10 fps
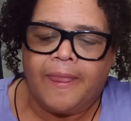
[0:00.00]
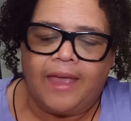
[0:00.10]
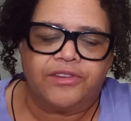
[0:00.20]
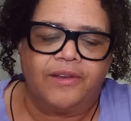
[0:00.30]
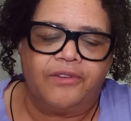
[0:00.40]

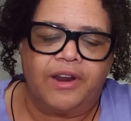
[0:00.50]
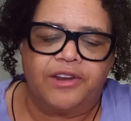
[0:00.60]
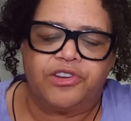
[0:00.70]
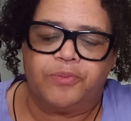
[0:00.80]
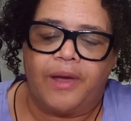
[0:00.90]
as
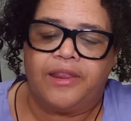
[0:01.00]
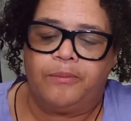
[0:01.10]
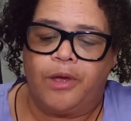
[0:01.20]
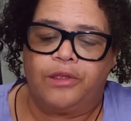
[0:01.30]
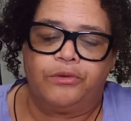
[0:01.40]
evidenced by the
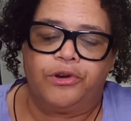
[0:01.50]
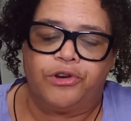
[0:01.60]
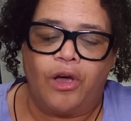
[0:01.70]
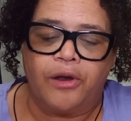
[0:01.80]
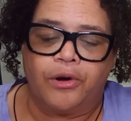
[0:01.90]
mother
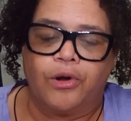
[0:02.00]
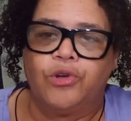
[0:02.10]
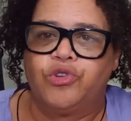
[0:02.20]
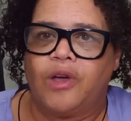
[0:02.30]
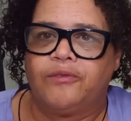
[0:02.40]
and daughter
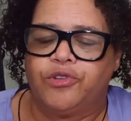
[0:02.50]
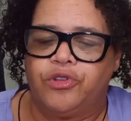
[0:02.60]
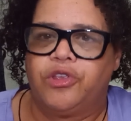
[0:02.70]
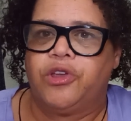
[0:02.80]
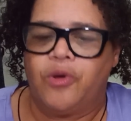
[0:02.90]
who traveled
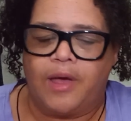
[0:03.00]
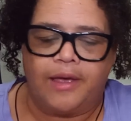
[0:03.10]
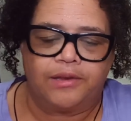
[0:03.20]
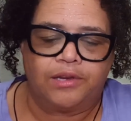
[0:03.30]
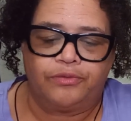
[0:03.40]
to the
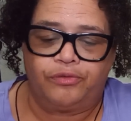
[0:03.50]
U.S.